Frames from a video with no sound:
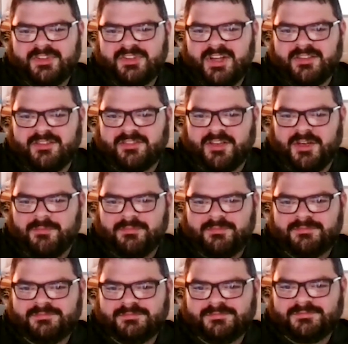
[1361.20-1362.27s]
It's not the same.
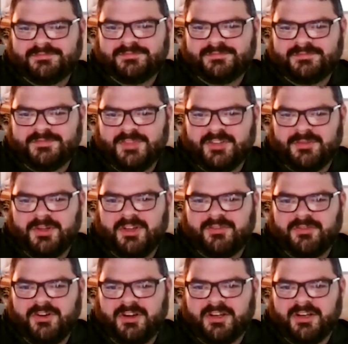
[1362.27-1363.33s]

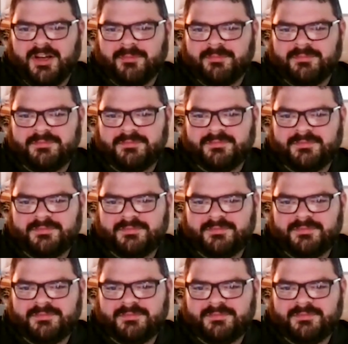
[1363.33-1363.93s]
It's very calm.